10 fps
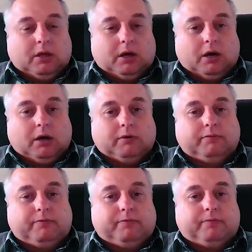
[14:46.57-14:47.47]

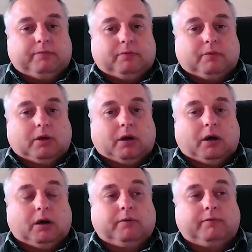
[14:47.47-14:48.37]
of
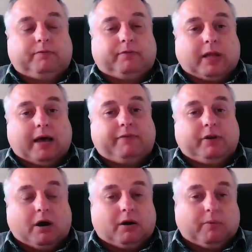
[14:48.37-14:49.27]
the
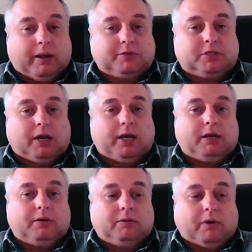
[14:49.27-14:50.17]
Laughing Otter
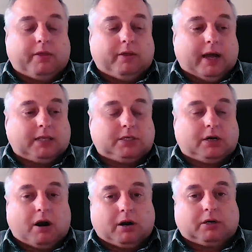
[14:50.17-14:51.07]
website, whether that's
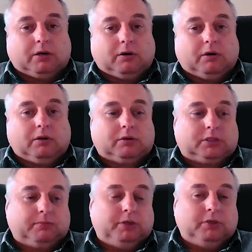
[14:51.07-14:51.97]
an article or
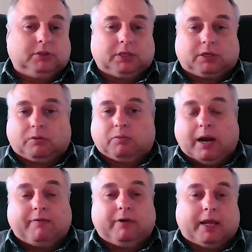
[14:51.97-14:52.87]
some music or
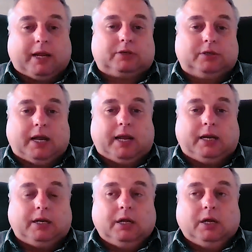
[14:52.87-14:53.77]
whatever they create.